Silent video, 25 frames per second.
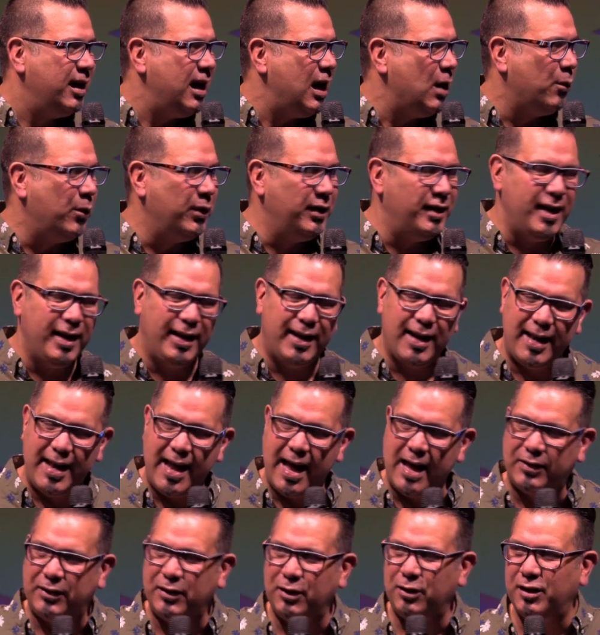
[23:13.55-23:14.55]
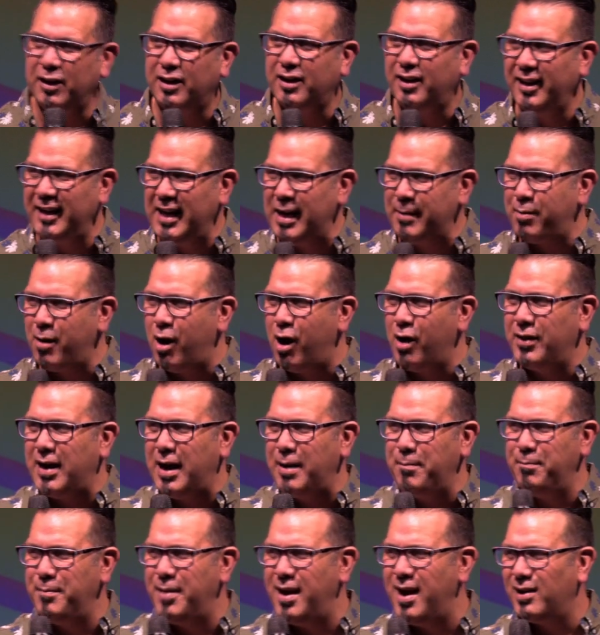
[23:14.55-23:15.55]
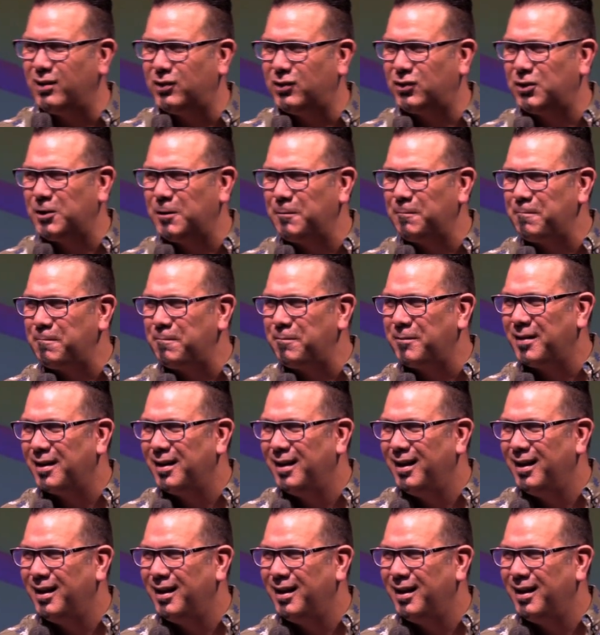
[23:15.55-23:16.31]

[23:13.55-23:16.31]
And when they got out there to clean up all that mess,